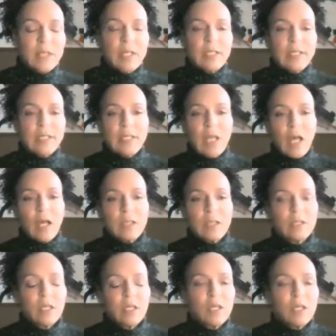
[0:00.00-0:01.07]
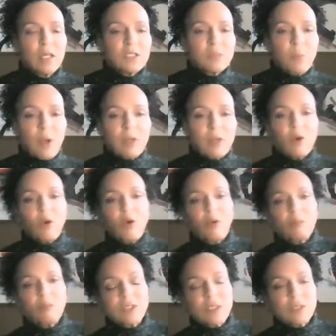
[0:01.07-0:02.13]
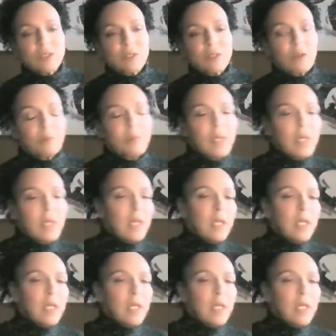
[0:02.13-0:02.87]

got an Elon smart home system.